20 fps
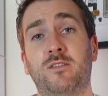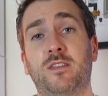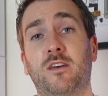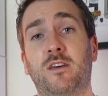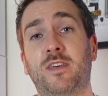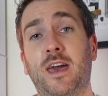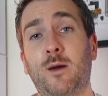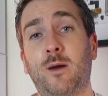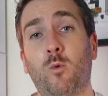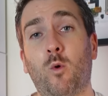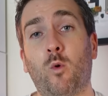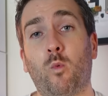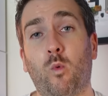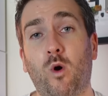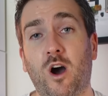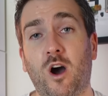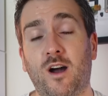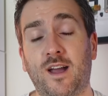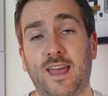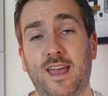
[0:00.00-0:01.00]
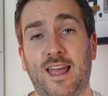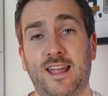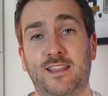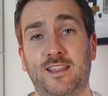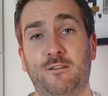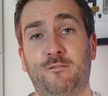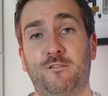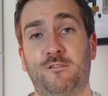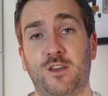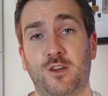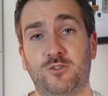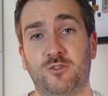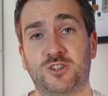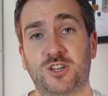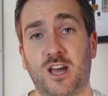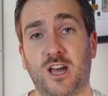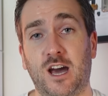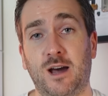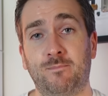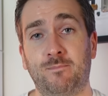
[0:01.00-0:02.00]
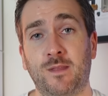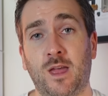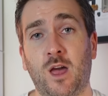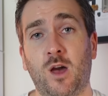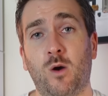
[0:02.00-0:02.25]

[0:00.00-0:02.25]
that they will work in the future.